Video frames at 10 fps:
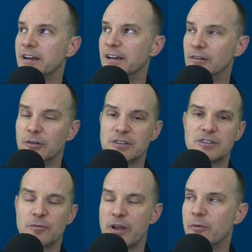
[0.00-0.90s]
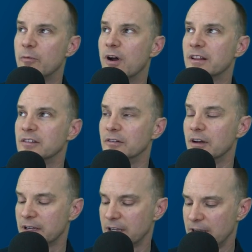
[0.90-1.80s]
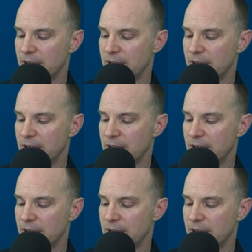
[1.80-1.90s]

and it looks the way we want it to look.